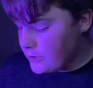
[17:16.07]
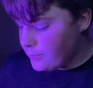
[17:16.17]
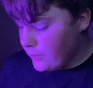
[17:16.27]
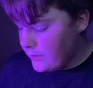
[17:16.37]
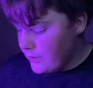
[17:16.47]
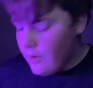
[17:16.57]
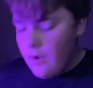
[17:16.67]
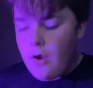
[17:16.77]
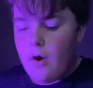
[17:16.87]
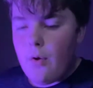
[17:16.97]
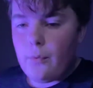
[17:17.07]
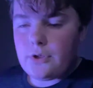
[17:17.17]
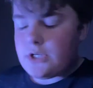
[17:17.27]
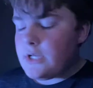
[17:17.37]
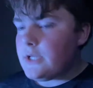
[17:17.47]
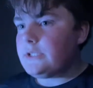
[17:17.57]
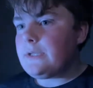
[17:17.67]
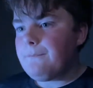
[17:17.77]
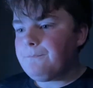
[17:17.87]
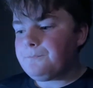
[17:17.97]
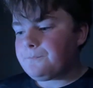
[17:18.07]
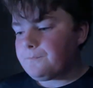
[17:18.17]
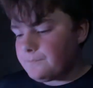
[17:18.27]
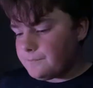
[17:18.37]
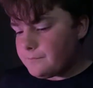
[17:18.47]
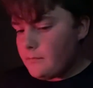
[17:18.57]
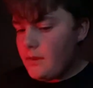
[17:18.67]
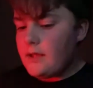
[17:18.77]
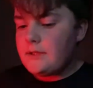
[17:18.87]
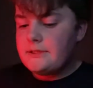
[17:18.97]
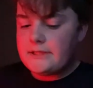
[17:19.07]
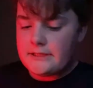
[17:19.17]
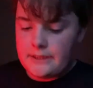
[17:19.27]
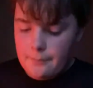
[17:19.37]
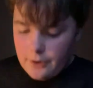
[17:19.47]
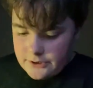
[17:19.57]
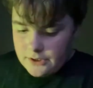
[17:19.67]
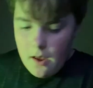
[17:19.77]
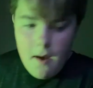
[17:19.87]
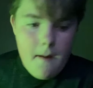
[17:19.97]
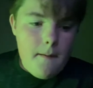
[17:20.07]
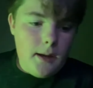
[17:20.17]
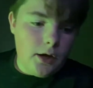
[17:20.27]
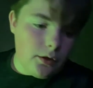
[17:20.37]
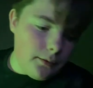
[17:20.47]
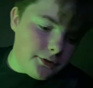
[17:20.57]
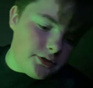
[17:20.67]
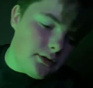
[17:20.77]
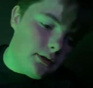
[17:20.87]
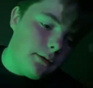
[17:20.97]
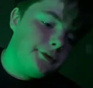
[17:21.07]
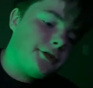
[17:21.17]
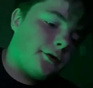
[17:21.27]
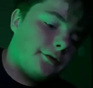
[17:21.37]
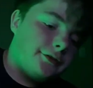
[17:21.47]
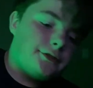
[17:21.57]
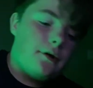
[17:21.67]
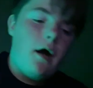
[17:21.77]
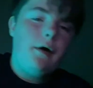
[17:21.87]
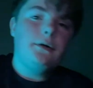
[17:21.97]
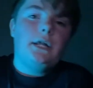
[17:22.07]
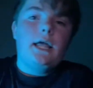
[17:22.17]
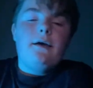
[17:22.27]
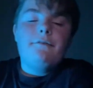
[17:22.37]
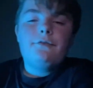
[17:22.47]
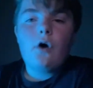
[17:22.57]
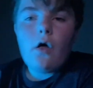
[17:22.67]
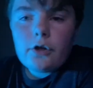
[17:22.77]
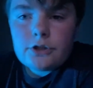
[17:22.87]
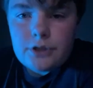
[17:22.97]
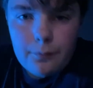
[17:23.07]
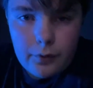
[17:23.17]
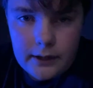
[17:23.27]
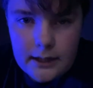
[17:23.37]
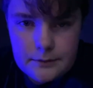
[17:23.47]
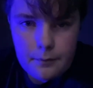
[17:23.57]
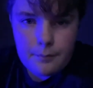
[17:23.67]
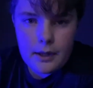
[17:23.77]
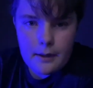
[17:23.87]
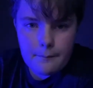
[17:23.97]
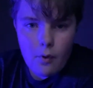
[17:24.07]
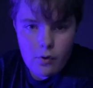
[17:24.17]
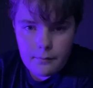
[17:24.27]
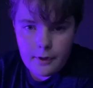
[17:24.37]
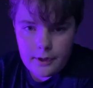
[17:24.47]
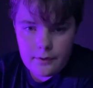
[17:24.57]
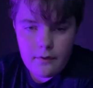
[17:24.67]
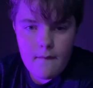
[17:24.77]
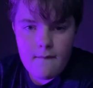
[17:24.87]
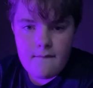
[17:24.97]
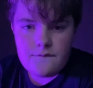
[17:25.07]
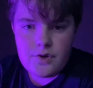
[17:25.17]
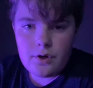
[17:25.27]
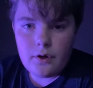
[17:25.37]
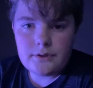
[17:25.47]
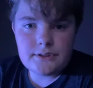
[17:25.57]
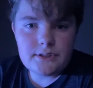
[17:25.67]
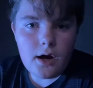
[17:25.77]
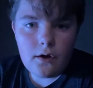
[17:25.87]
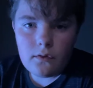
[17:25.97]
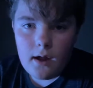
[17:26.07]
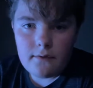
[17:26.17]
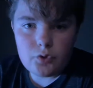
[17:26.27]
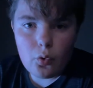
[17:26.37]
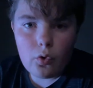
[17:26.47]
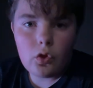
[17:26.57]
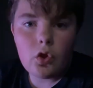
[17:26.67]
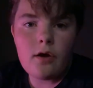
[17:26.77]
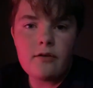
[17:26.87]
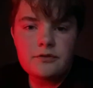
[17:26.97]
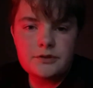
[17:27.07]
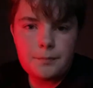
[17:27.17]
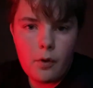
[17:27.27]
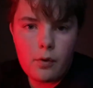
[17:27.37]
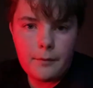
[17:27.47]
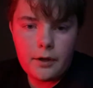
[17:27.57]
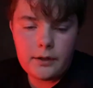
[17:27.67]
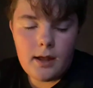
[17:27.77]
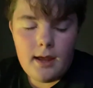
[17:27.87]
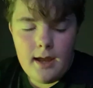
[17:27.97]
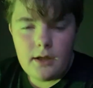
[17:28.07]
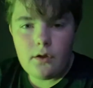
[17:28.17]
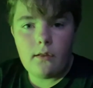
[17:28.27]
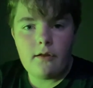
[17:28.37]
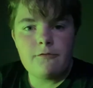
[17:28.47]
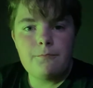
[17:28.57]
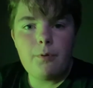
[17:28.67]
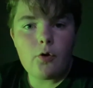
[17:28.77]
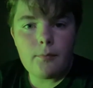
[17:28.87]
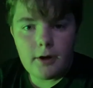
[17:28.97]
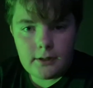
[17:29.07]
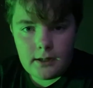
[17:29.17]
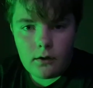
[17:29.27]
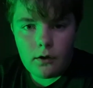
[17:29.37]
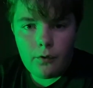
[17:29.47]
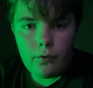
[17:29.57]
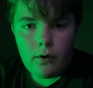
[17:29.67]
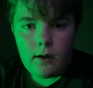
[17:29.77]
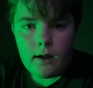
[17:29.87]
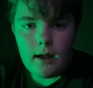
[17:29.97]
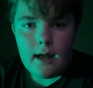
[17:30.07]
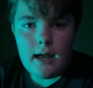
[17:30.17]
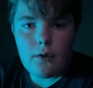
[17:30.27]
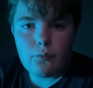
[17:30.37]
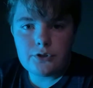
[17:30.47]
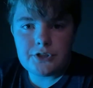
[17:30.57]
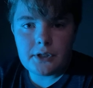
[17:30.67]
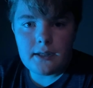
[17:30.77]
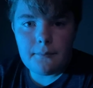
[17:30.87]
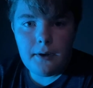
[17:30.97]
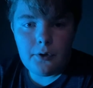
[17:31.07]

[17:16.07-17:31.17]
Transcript: one, which is $60. Here, let me tell you all this. If y'all are someone that's been playing Pokemon for y'all's entire lives or loves Pokemon, y'all love Pokemon Yellow and wish that they made a